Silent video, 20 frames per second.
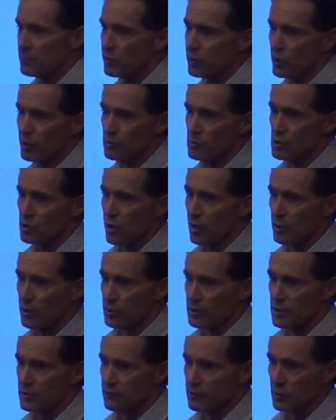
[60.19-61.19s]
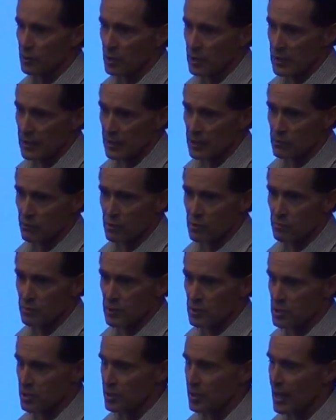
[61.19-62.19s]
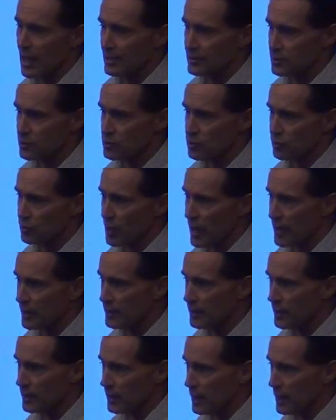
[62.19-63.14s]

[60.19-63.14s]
the plumes are different lengths, which means the nozzles are not